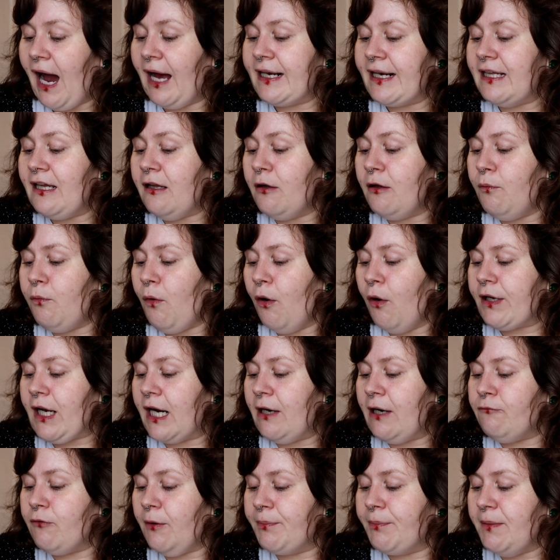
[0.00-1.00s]
Add a little water
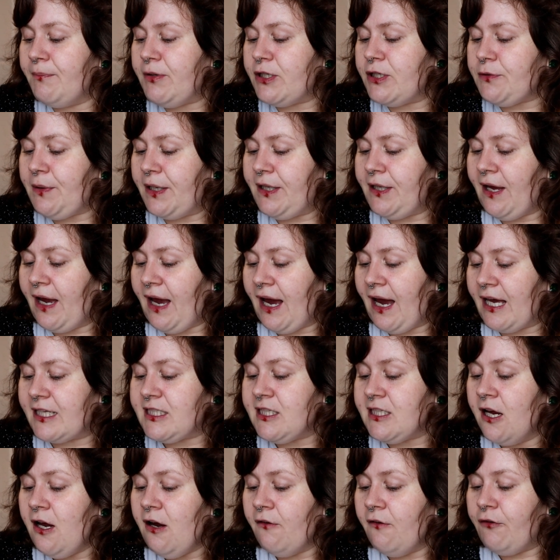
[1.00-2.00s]
and rub them between your hands